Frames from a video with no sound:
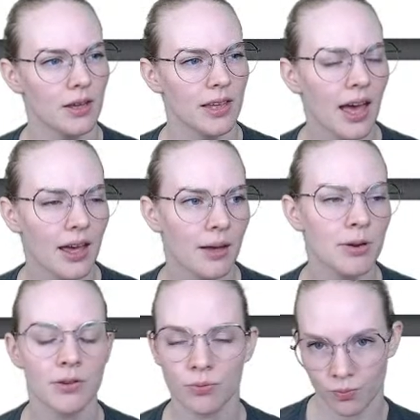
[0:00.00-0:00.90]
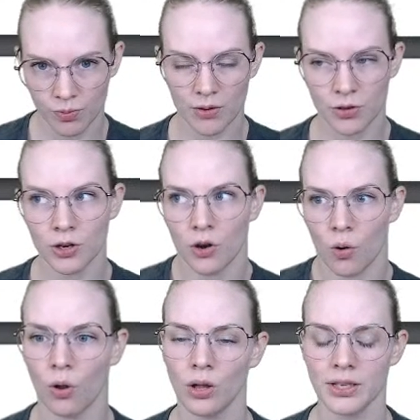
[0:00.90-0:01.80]
Yeah, I mean, if your
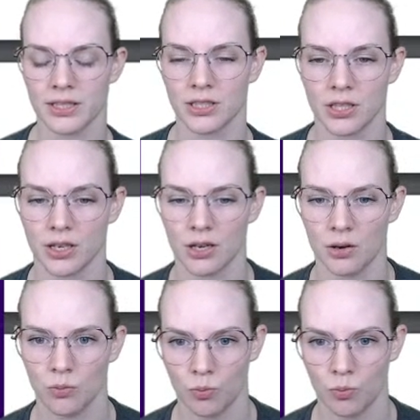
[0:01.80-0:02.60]
goal is to